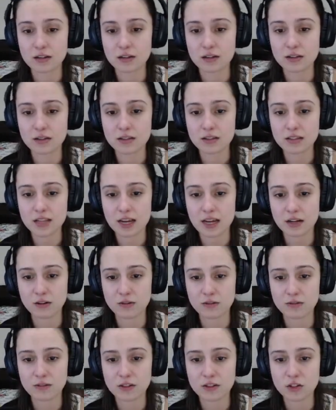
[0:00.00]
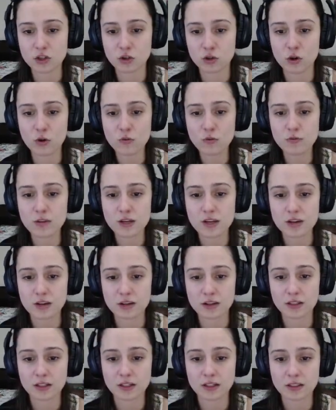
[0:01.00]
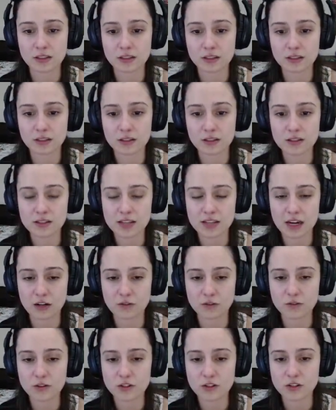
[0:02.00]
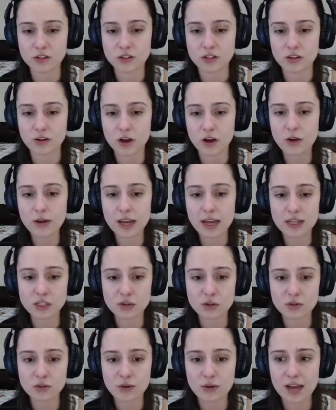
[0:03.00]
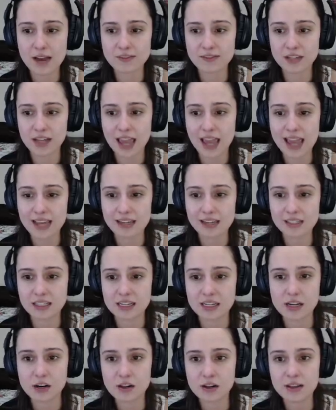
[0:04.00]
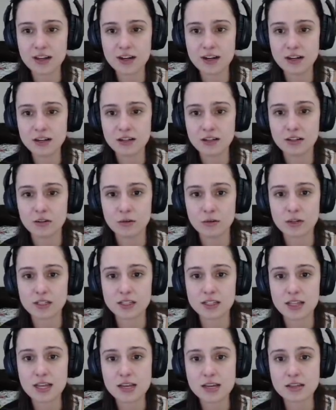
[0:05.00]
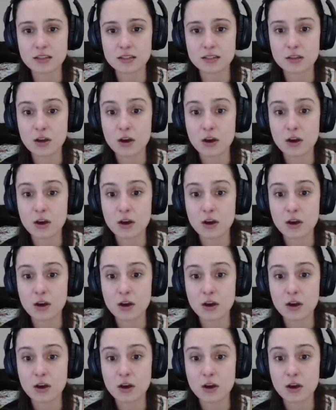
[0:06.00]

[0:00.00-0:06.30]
Sacrifice trophy hook. Sacrificial stone. Okay, so do I have to hang a deer there? What is this?